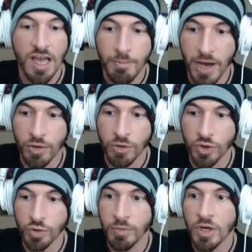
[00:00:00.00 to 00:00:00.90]
Mount
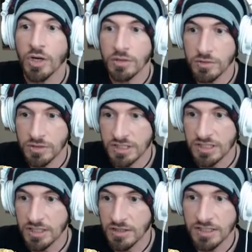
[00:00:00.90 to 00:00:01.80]
Gloom, you
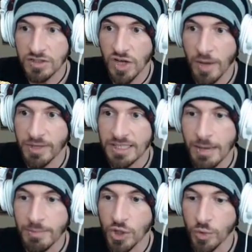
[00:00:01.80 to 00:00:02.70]
just kill these Kam
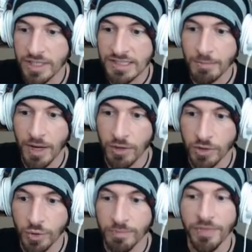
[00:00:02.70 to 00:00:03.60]
Kamikuis in Mount
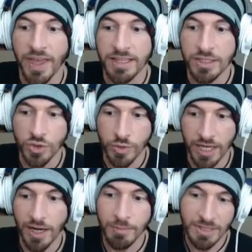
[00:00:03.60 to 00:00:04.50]
Gloom, and then you
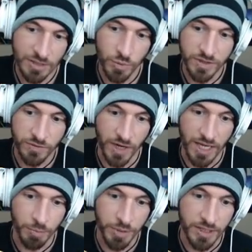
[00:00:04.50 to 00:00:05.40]
get, I mean, this one's for
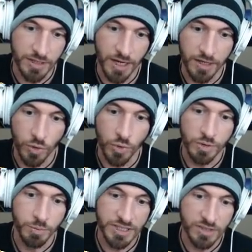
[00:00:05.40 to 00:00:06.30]
AP, not
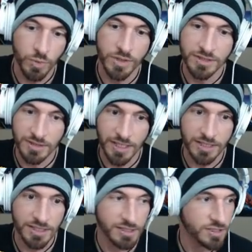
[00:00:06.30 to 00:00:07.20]
gold, but this one's
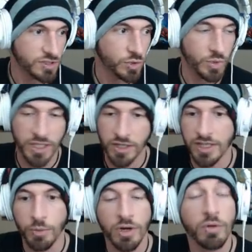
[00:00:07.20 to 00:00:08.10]
like th these two here
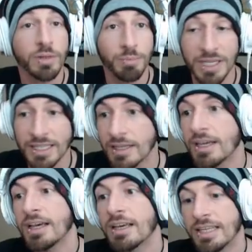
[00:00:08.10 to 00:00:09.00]
that we already beat,
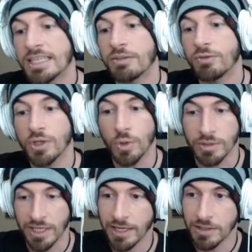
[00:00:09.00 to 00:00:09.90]
they give you the
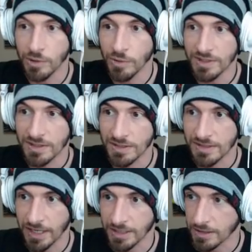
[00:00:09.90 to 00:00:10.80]
gold. I gotta do this in a
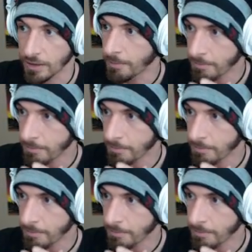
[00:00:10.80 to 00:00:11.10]
second, though.